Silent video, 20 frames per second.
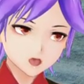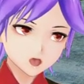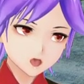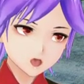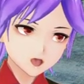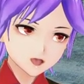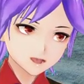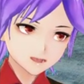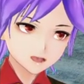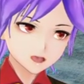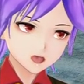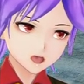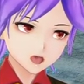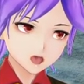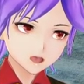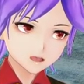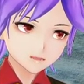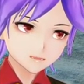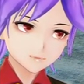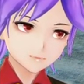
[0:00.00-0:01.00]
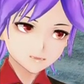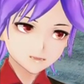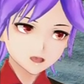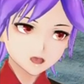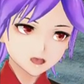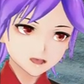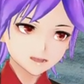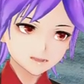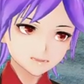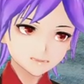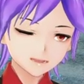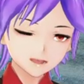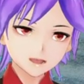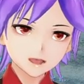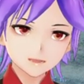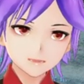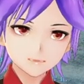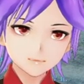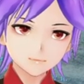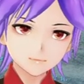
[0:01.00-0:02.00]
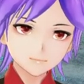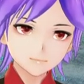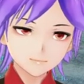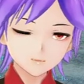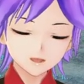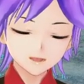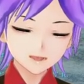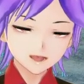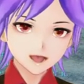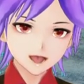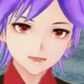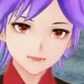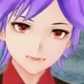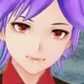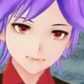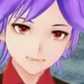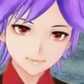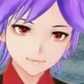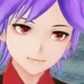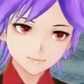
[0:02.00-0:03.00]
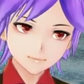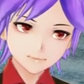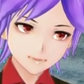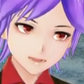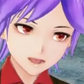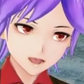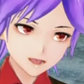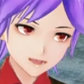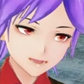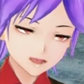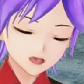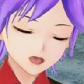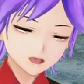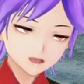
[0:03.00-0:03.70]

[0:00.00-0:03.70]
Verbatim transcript: So, don't, do not split up